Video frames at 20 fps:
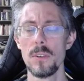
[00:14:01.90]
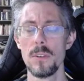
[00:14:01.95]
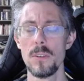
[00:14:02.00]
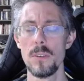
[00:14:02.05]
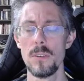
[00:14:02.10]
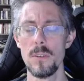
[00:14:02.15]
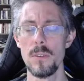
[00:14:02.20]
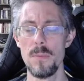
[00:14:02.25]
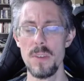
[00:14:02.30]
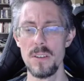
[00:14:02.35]

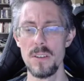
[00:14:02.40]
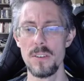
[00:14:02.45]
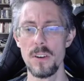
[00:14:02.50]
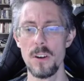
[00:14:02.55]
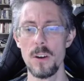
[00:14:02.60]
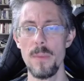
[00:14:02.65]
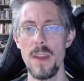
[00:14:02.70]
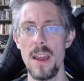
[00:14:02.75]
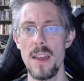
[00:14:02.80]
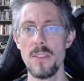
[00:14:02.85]
the
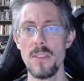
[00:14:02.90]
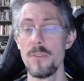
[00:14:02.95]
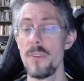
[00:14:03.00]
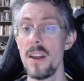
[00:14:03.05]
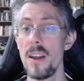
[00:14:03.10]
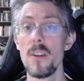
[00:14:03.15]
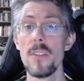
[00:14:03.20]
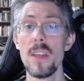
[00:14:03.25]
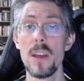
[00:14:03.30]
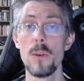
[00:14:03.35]
midterm, and the
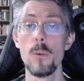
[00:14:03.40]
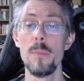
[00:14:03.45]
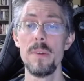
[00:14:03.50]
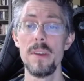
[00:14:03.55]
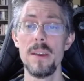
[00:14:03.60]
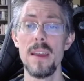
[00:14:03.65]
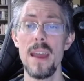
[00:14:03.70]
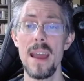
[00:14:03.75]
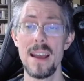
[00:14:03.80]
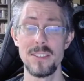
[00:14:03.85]
final, they will
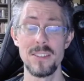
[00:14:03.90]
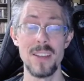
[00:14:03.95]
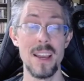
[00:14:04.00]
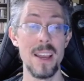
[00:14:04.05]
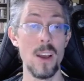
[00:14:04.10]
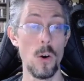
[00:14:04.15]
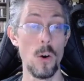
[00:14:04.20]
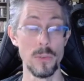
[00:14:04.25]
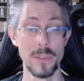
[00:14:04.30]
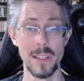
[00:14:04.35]
be essay
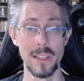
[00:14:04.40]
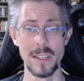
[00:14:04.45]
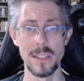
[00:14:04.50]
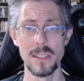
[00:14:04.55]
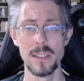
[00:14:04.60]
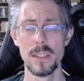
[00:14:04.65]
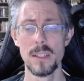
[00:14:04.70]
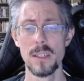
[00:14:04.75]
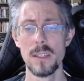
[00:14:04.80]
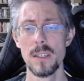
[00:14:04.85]
only.
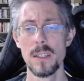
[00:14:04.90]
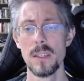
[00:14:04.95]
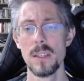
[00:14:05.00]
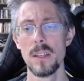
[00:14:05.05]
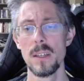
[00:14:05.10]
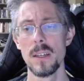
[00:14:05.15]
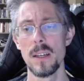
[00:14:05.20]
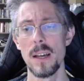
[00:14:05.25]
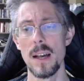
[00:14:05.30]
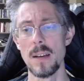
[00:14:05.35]

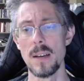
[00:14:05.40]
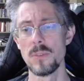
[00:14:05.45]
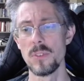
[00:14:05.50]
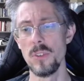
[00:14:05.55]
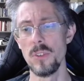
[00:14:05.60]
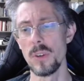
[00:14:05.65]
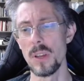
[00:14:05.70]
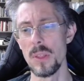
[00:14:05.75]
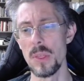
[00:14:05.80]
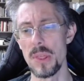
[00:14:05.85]
So
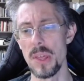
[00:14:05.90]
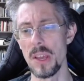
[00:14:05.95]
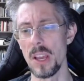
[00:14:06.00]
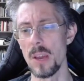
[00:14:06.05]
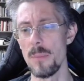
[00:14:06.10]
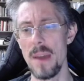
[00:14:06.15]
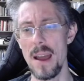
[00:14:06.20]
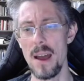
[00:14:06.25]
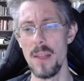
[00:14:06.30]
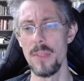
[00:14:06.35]
you can think
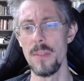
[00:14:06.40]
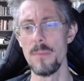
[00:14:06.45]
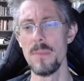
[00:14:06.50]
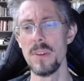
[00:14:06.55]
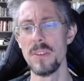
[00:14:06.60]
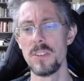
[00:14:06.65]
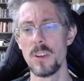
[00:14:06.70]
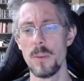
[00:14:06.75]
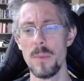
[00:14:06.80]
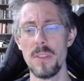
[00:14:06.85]
about the
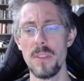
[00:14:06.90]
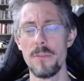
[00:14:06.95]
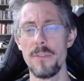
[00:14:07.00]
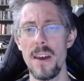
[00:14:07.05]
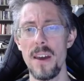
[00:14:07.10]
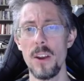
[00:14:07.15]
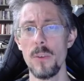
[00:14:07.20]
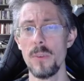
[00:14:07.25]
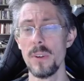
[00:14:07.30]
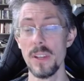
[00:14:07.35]
midterm and the
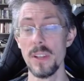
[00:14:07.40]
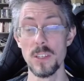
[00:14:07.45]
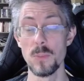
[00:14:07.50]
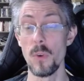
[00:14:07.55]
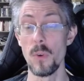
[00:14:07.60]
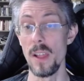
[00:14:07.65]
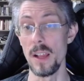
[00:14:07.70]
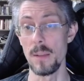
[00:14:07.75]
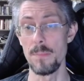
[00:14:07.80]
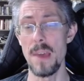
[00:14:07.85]
final really as
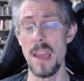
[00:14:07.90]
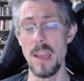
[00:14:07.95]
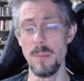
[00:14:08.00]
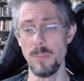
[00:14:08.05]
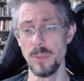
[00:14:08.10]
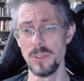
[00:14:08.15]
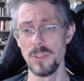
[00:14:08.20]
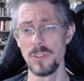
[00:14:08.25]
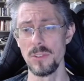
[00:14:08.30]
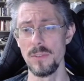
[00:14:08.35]
more like
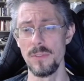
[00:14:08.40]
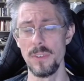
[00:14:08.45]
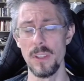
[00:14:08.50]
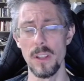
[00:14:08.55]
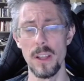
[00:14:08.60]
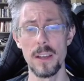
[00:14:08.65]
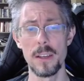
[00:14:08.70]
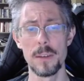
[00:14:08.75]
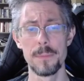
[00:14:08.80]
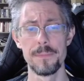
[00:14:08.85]
papers, if you
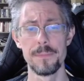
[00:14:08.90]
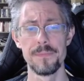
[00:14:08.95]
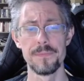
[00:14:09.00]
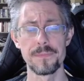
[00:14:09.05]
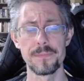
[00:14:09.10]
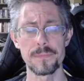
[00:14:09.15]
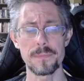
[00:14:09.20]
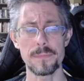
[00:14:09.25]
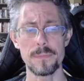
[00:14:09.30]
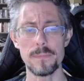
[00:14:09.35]
like.
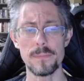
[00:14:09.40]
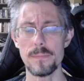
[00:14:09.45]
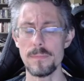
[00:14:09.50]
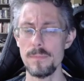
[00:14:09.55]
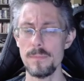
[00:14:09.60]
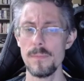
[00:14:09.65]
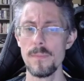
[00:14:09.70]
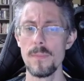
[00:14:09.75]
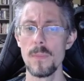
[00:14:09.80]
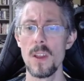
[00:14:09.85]

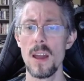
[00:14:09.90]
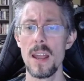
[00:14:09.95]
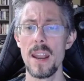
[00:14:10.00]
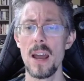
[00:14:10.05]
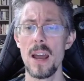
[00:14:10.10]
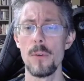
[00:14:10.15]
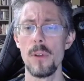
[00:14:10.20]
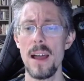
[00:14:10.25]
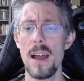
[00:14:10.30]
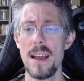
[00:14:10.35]
And I
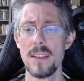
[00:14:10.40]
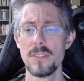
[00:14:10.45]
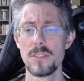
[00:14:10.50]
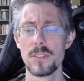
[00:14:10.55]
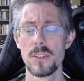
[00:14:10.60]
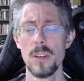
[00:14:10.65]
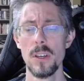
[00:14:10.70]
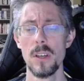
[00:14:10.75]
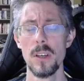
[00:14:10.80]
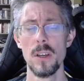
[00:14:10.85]
will ask,
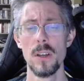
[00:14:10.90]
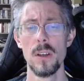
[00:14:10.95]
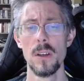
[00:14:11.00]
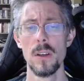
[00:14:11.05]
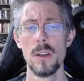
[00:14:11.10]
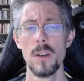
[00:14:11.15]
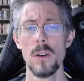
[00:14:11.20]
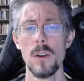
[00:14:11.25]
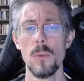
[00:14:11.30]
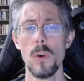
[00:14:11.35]

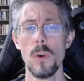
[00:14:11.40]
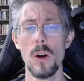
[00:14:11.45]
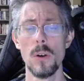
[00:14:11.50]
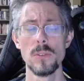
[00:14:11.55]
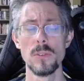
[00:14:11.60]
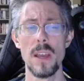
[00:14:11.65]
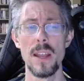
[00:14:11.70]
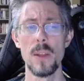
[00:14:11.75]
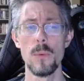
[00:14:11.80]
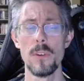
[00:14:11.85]
well,
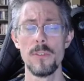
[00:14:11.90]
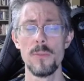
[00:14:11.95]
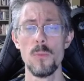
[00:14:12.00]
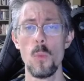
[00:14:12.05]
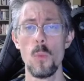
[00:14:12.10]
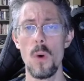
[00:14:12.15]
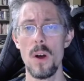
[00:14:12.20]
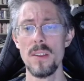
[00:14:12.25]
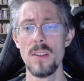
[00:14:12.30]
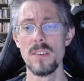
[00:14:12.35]
anywhere from
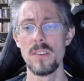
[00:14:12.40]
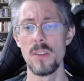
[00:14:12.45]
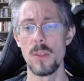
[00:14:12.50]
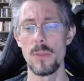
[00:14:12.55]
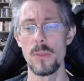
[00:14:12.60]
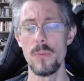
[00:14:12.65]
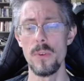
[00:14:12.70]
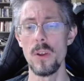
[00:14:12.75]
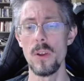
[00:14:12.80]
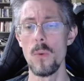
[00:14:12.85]
1 to
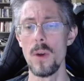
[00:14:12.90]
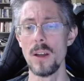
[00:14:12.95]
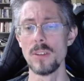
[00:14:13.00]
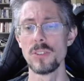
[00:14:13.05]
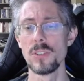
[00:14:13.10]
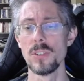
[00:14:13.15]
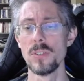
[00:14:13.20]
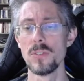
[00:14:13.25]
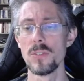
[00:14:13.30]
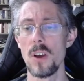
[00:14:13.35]
3
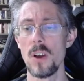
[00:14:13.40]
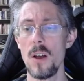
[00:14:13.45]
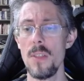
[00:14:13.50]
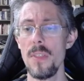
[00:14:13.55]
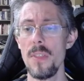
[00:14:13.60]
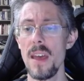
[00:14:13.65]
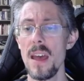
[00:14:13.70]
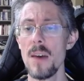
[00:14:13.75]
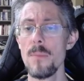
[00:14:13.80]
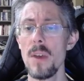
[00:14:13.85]
questions on
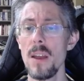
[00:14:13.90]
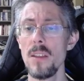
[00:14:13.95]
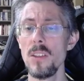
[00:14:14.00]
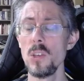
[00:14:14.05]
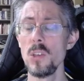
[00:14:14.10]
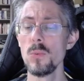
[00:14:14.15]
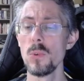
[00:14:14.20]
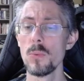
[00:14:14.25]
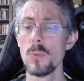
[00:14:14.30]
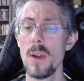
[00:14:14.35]
them, and
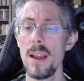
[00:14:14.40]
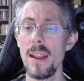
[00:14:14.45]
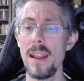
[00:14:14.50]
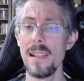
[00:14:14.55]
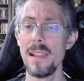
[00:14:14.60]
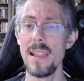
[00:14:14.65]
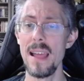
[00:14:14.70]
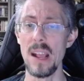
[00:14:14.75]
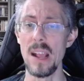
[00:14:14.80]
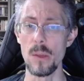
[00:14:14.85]
you will write
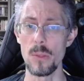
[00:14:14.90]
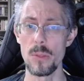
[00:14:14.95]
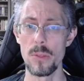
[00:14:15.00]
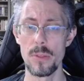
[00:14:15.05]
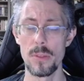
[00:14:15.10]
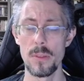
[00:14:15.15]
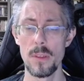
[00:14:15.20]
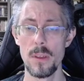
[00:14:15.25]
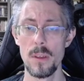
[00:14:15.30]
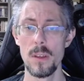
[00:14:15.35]
at length,
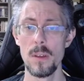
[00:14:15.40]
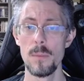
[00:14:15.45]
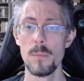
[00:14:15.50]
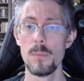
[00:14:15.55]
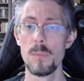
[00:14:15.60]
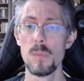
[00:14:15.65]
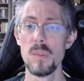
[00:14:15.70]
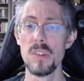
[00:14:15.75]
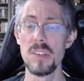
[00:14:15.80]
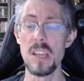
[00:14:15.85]

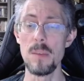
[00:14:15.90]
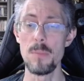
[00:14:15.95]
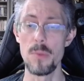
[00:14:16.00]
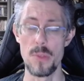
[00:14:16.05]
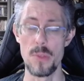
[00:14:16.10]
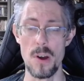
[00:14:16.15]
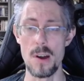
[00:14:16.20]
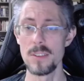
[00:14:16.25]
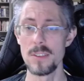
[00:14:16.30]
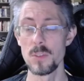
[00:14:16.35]
deep
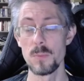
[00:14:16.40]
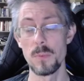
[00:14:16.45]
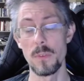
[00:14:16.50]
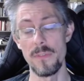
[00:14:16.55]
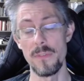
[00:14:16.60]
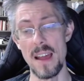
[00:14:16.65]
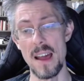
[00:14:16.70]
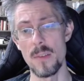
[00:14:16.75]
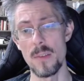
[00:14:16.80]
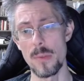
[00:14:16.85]
thoughts,
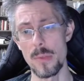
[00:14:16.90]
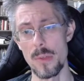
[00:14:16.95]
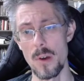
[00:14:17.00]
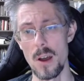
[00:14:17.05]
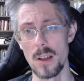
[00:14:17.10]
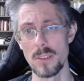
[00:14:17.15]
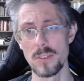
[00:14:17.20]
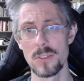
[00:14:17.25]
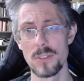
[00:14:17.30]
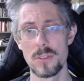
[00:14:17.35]
profound
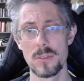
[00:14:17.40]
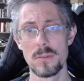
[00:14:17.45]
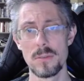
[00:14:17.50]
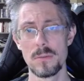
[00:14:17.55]
thoughts,